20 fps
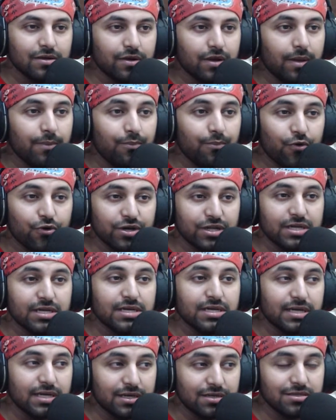
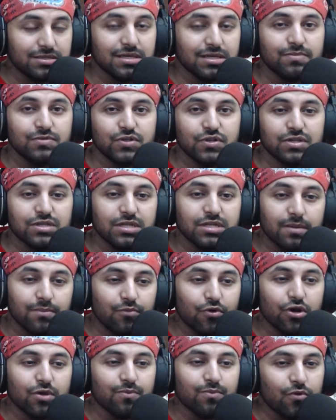important interceptions, 3
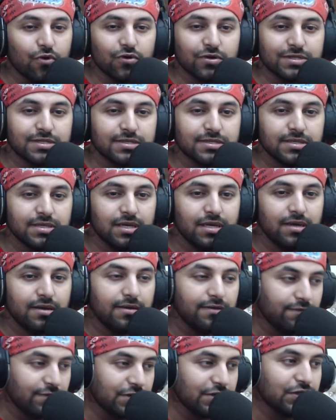important blocks,
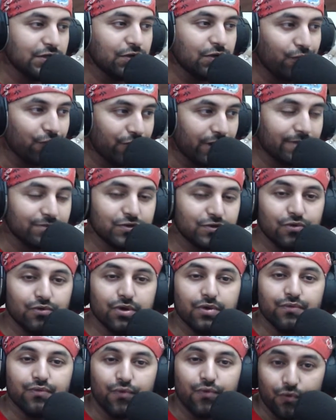which looked
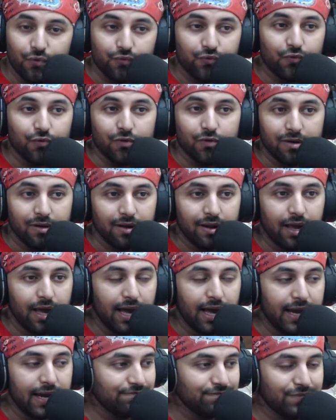absolutely fruitful,
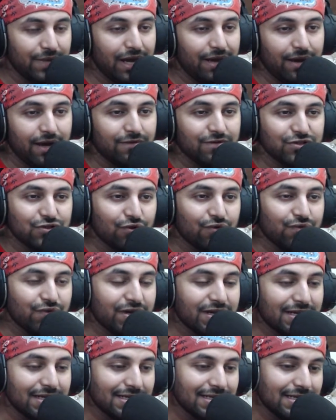and I was
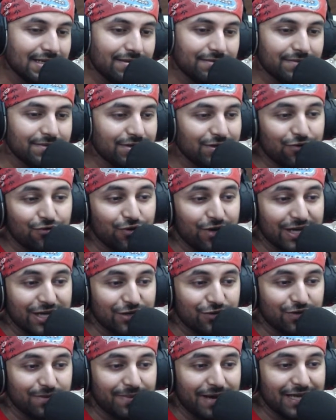confident going
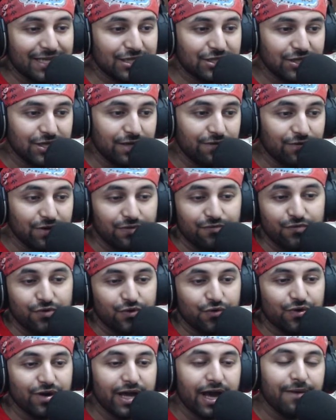into the match. Even if we
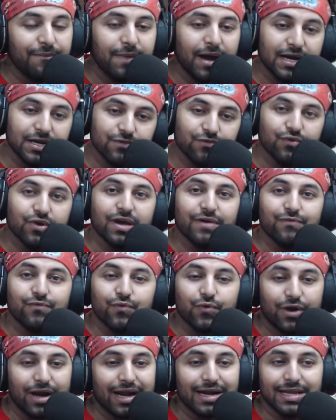don't have Matty, we have
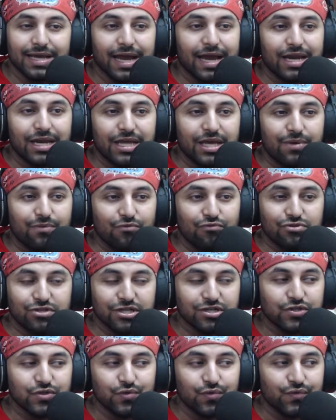Konate, and he would
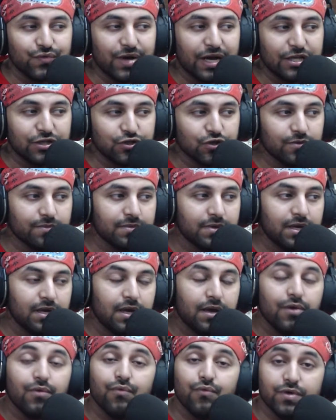just do a fine job,
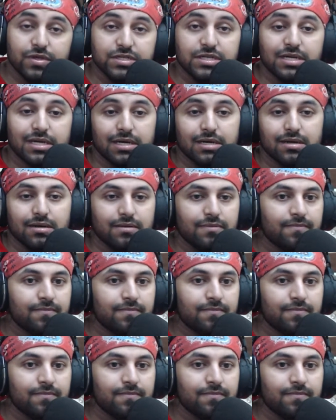which he did.